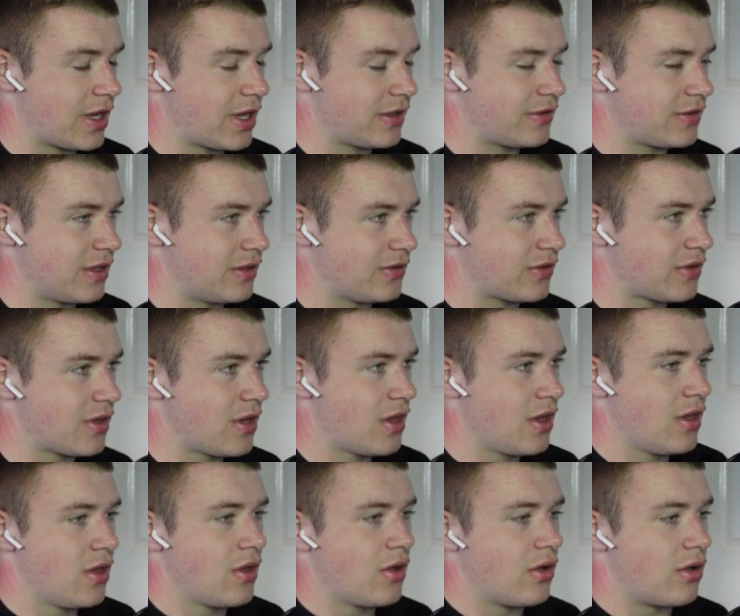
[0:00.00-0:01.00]
that sense,
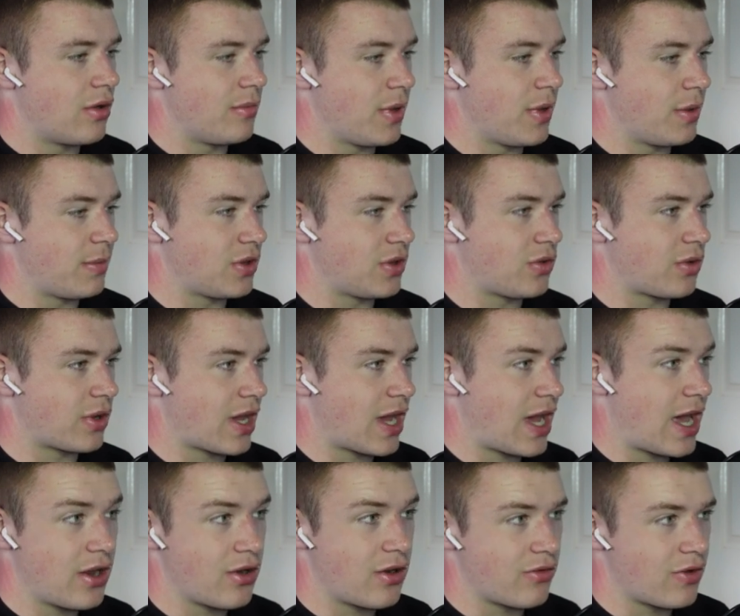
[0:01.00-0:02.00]
or maybe doing a
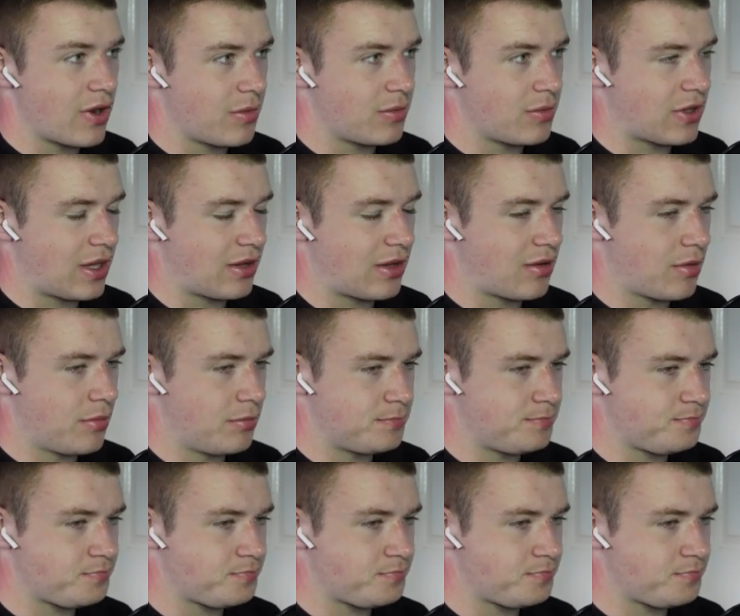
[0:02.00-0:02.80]
higher rep set.